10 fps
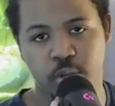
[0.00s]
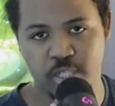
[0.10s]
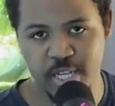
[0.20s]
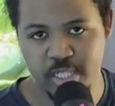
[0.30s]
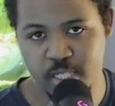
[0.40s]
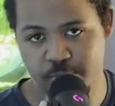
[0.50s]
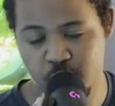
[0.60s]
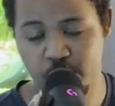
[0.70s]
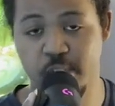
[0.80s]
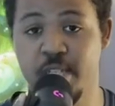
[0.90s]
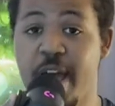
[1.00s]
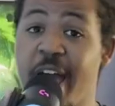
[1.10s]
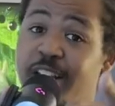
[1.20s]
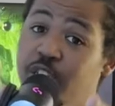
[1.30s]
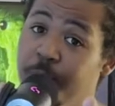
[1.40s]
you all the test tips, and tricks to
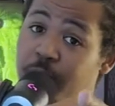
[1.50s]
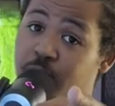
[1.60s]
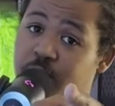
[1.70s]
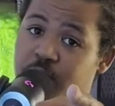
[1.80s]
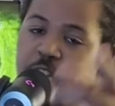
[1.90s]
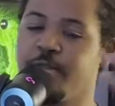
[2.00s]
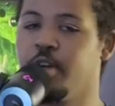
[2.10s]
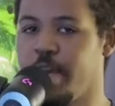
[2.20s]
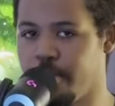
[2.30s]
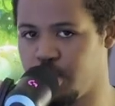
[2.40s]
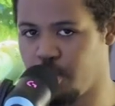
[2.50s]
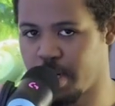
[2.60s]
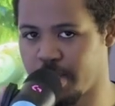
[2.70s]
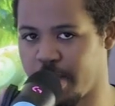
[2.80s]
actually make you successful and get what you want in